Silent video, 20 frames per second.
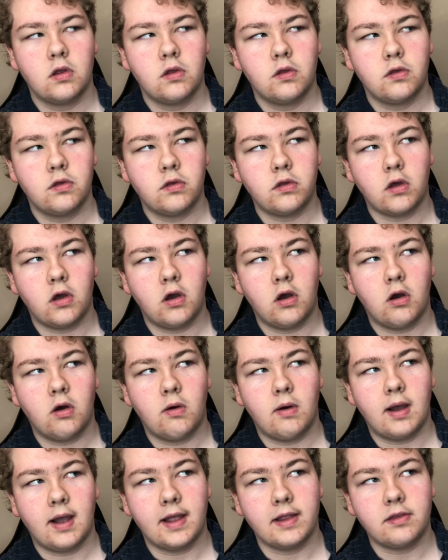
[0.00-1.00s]

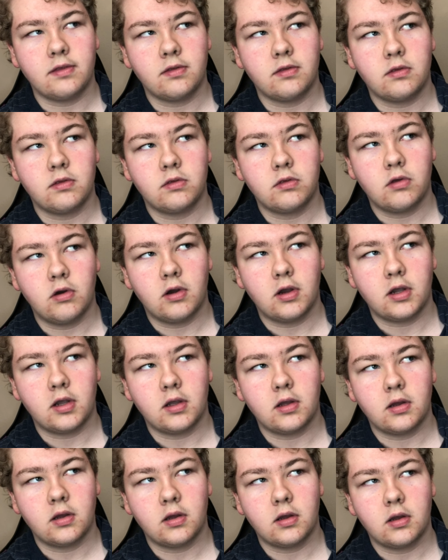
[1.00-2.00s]
So I
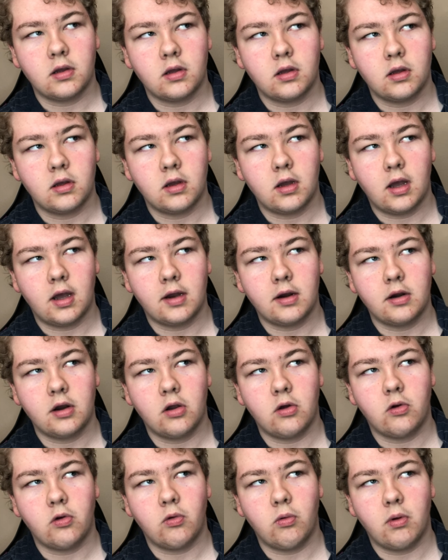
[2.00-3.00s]
took, I don't
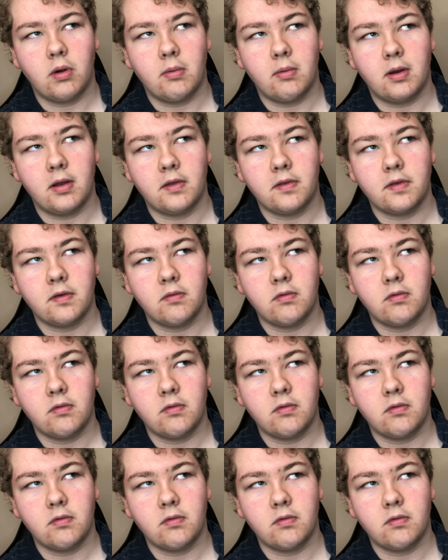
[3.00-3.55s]
know who it was.